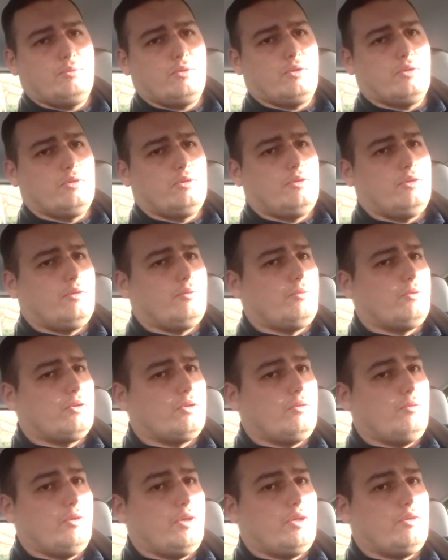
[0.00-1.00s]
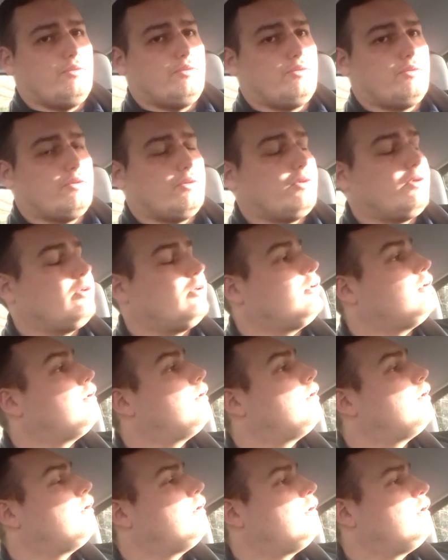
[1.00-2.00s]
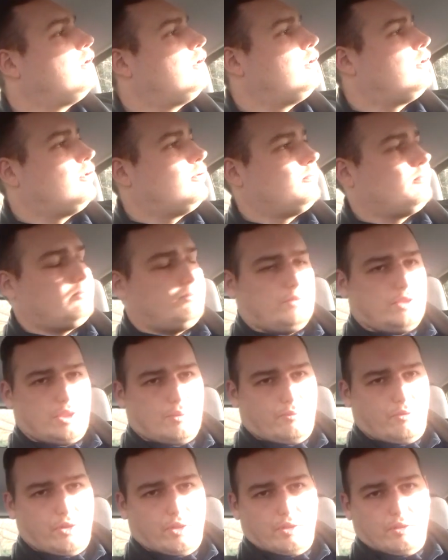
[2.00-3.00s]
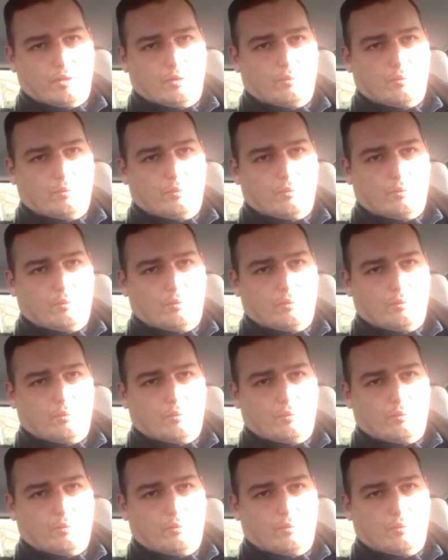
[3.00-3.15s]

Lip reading: Currently at work waiting for something.